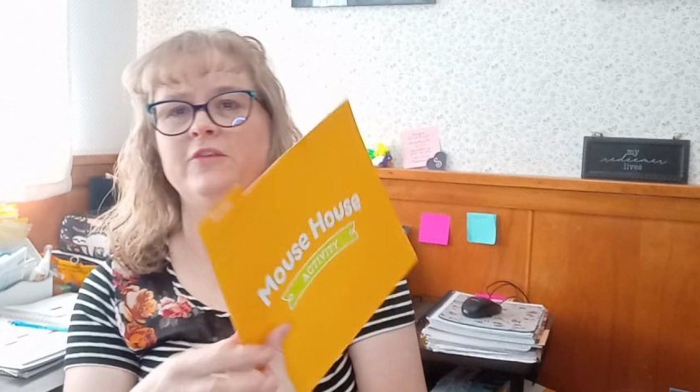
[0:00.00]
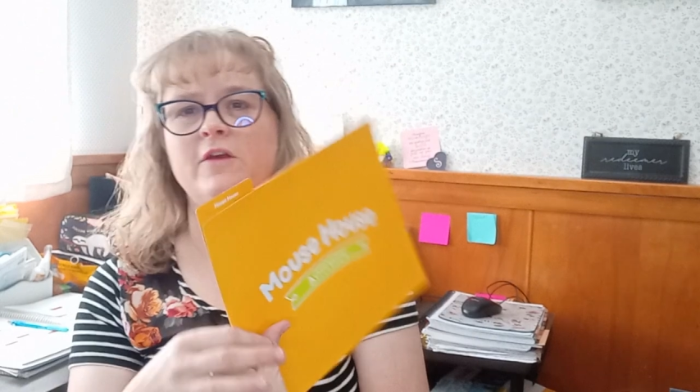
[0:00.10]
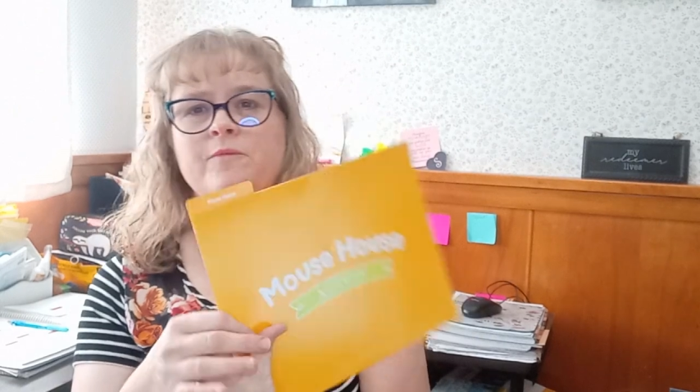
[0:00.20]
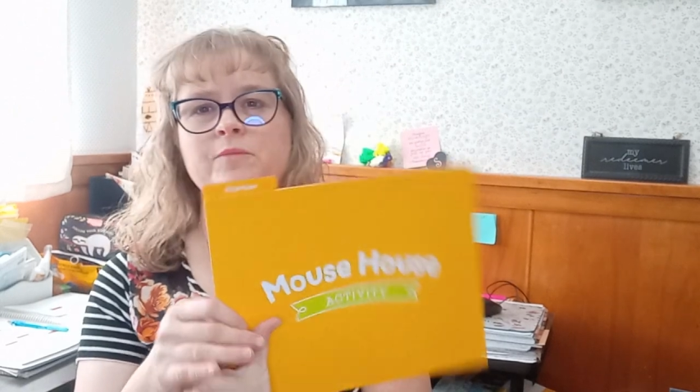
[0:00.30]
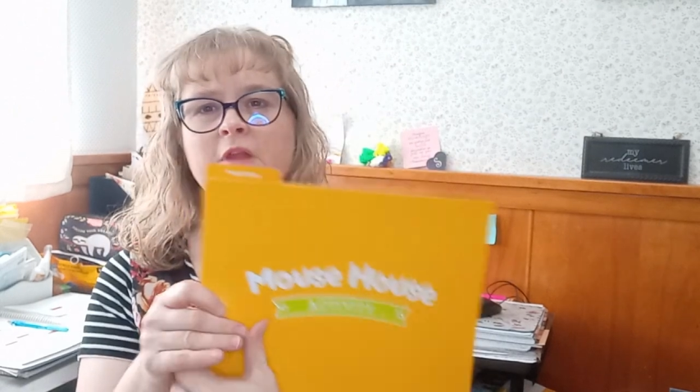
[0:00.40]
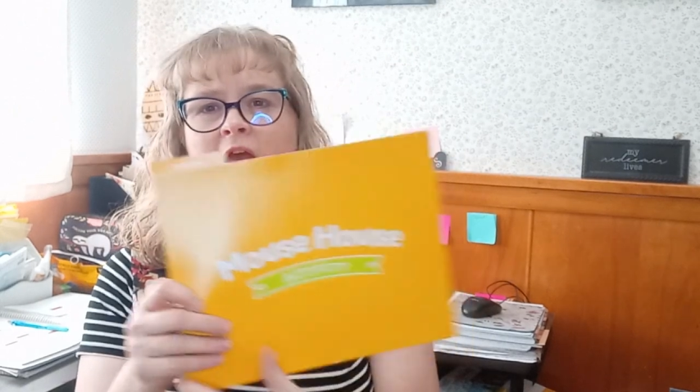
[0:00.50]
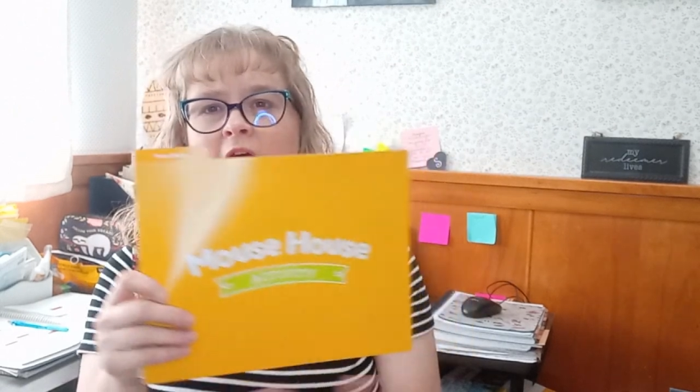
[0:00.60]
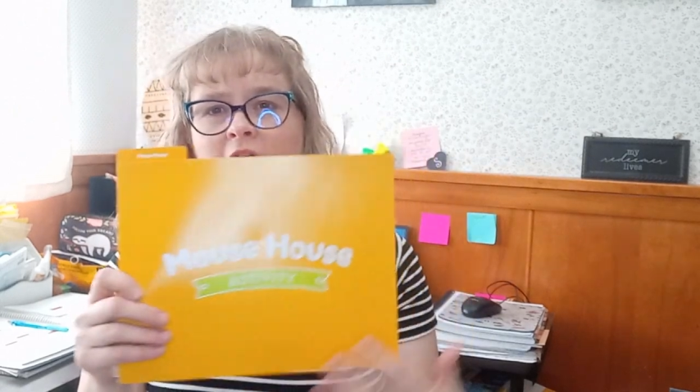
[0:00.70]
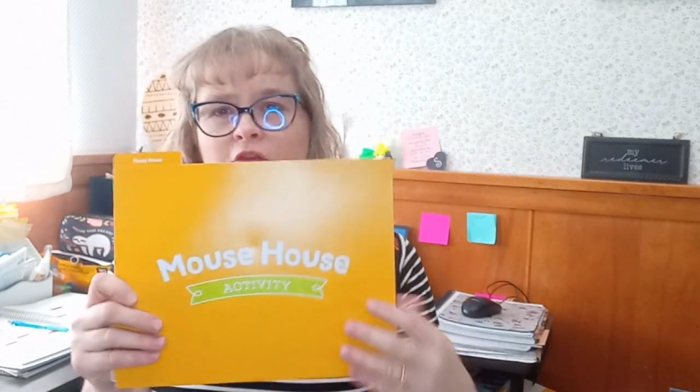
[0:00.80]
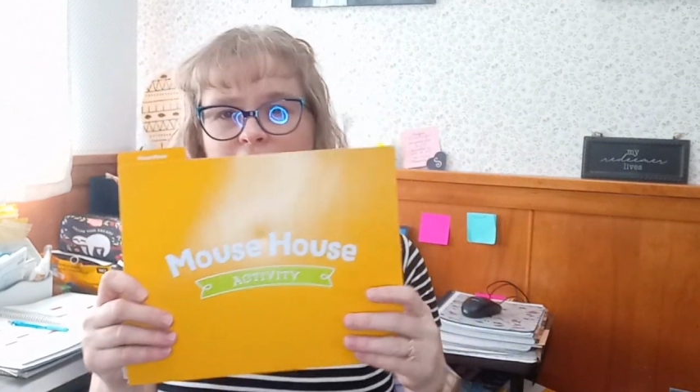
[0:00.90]
So
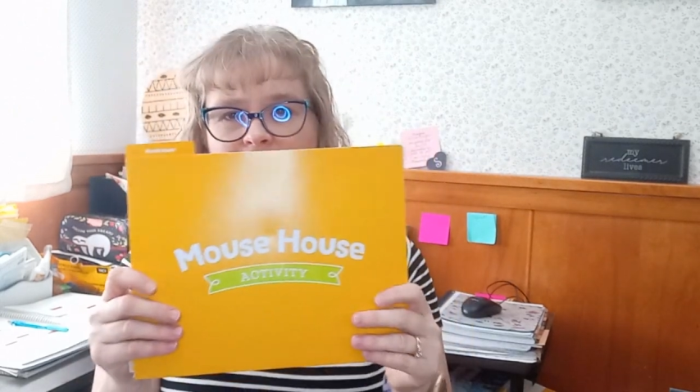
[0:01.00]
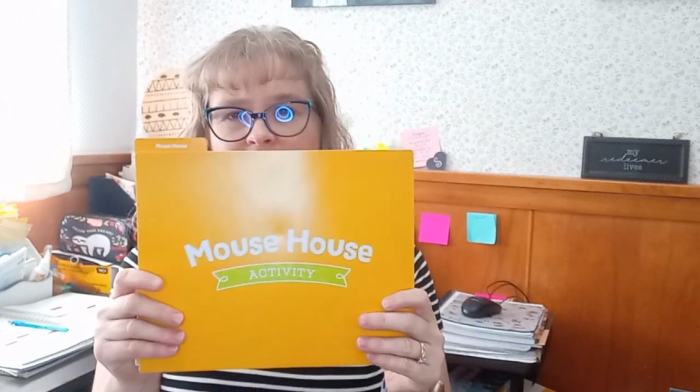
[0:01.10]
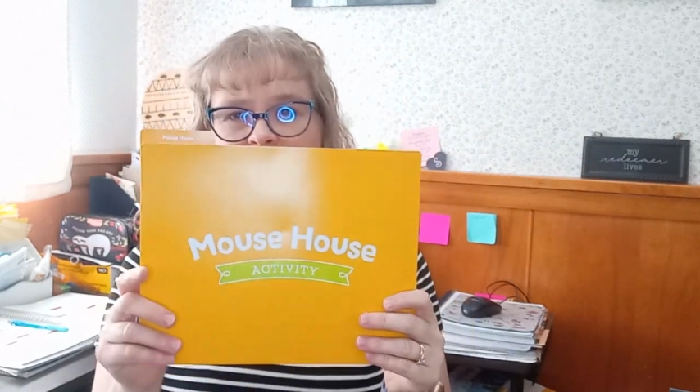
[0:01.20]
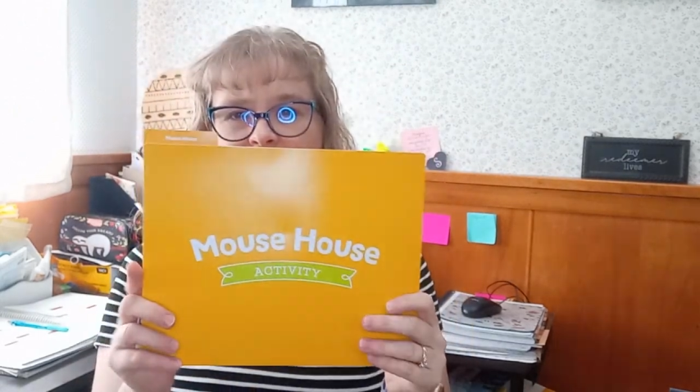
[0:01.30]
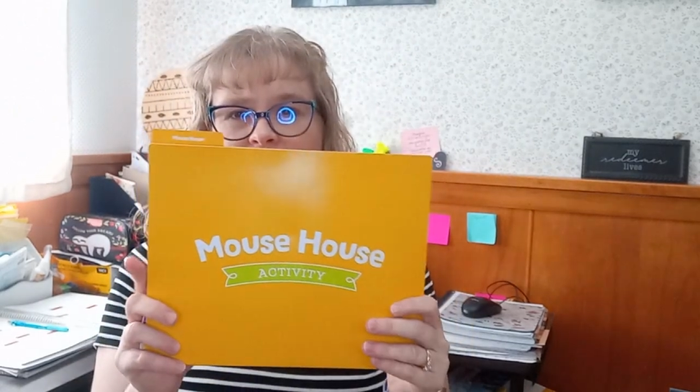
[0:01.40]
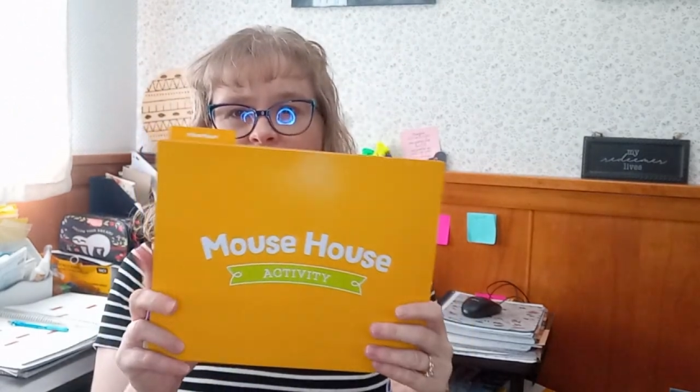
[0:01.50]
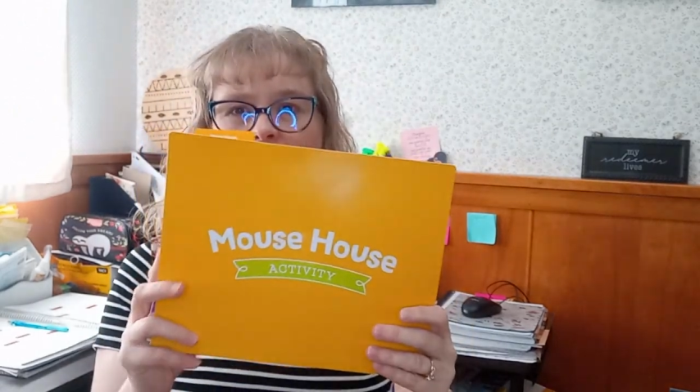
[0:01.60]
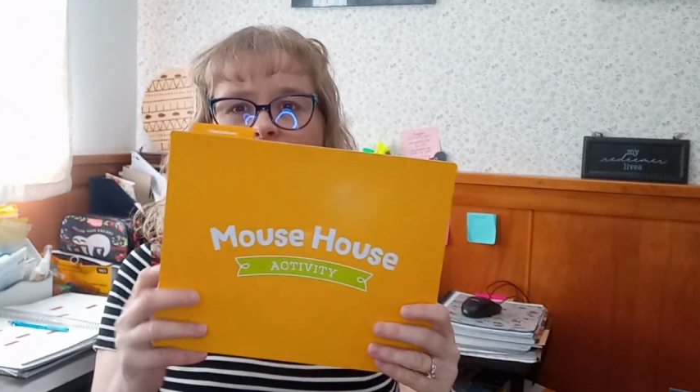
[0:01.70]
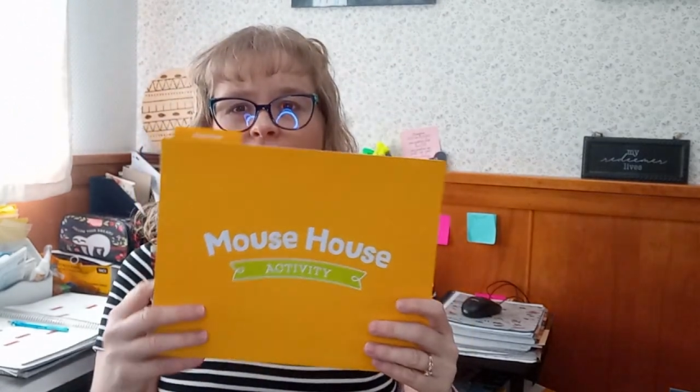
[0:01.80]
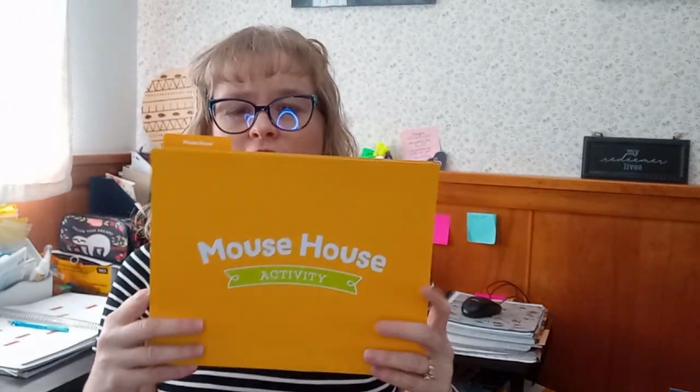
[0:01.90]
there's just different
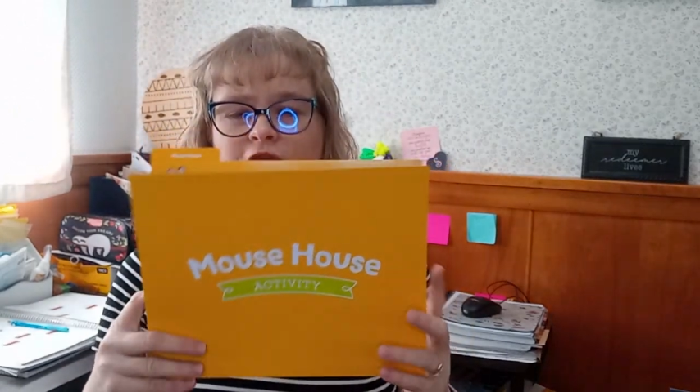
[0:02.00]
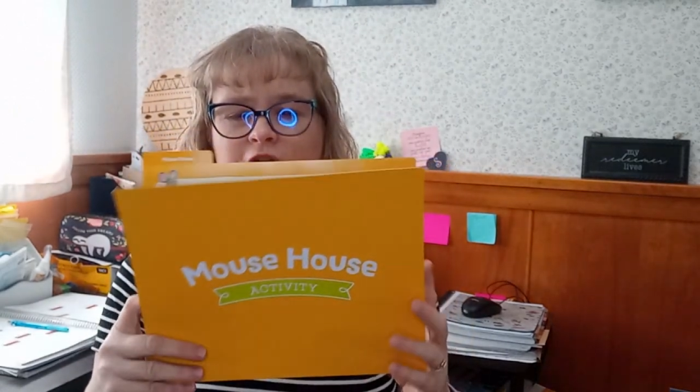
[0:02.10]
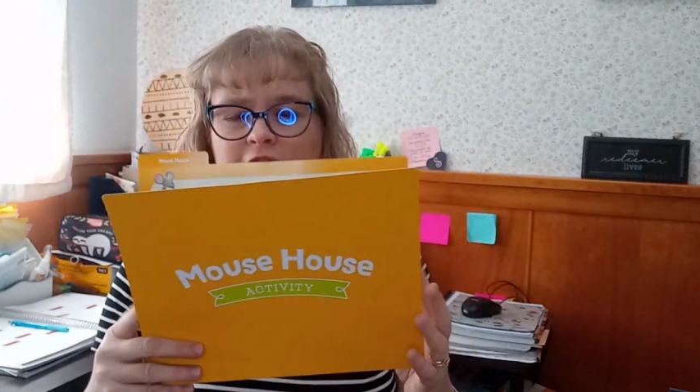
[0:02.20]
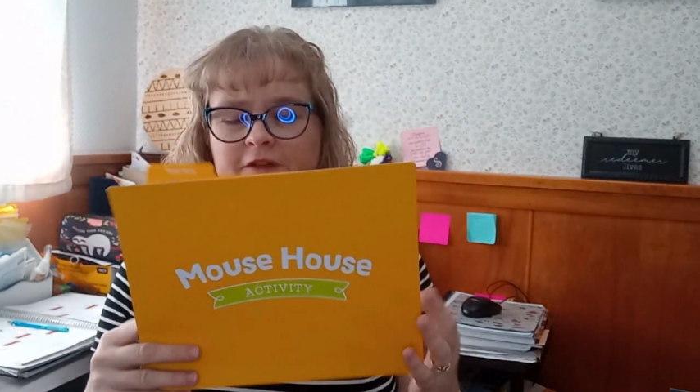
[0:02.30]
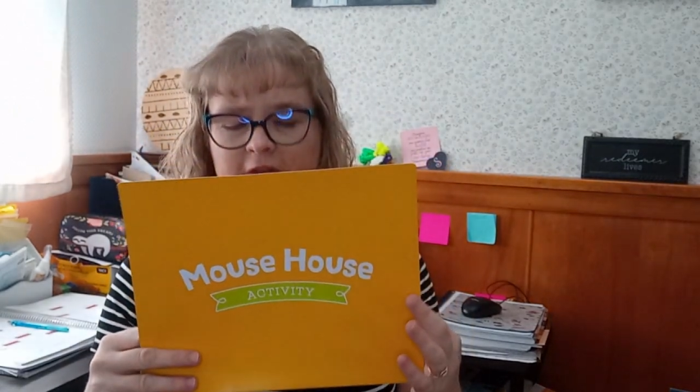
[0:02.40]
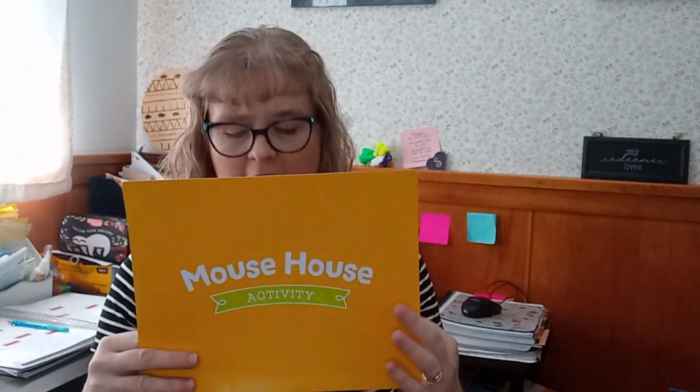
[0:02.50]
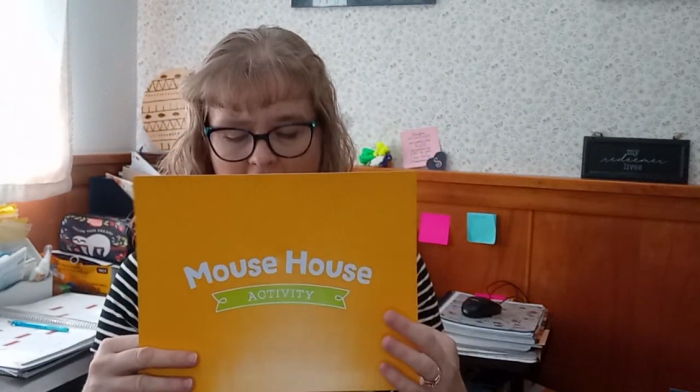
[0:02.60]
little folders,